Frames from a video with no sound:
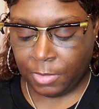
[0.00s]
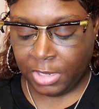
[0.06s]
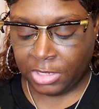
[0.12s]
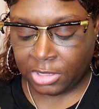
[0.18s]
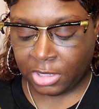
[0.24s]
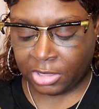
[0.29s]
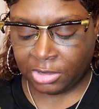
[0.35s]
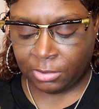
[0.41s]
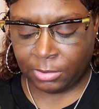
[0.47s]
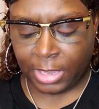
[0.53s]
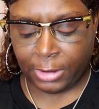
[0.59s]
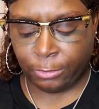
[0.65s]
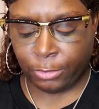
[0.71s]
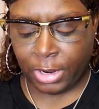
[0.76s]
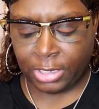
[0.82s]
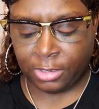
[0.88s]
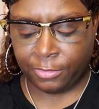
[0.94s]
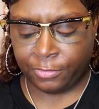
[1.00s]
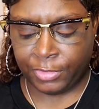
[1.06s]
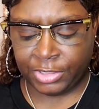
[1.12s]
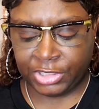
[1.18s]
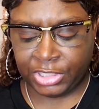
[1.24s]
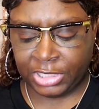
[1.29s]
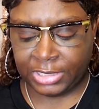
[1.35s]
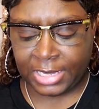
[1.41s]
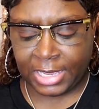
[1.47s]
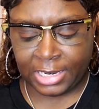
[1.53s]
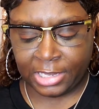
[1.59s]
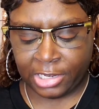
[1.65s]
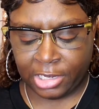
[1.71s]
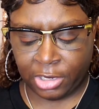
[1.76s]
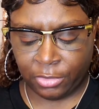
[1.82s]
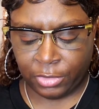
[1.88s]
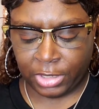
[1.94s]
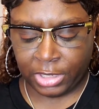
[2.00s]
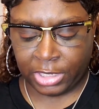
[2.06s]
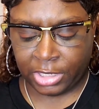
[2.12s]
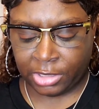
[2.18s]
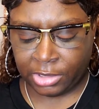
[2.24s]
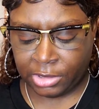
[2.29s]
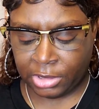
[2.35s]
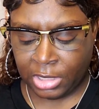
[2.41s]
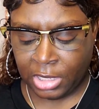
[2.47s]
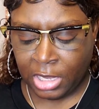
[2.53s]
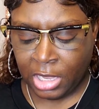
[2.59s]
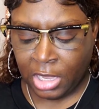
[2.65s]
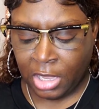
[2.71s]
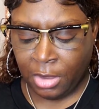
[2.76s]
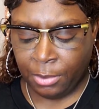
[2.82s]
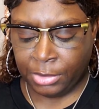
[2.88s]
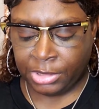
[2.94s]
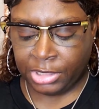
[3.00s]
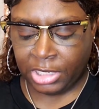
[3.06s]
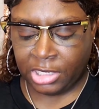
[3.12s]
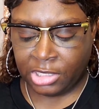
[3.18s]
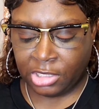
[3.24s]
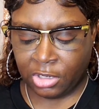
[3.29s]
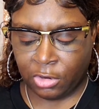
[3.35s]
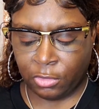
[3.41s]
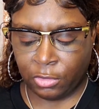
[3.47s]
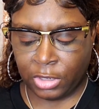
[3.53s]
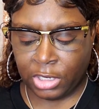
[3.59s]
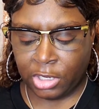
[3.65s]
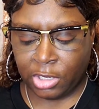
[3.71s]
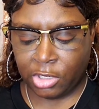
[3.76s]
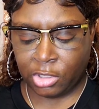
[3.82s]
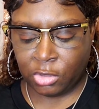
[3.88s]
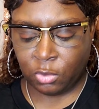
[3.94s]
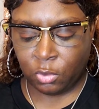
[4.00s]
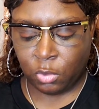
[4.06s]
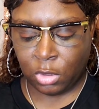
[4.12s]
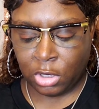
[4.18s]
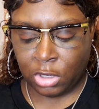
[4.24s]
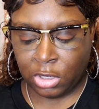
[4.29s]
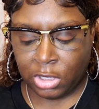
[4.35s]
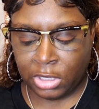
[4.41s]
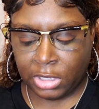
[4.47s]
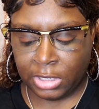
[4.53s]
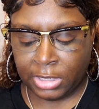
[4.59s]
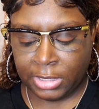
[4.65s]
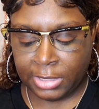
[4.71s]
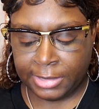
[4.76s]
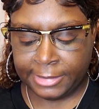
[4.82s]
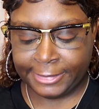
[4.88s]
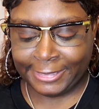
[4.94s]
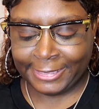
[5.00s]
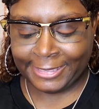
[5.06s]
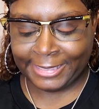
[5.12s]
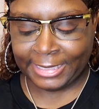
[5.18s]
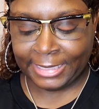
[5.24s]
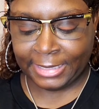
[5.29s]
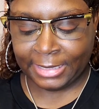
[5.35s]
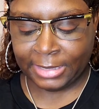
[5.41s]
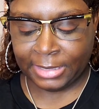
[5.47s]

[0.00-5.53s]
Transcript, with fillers: these are some like regular $15 earrings. But these earrings was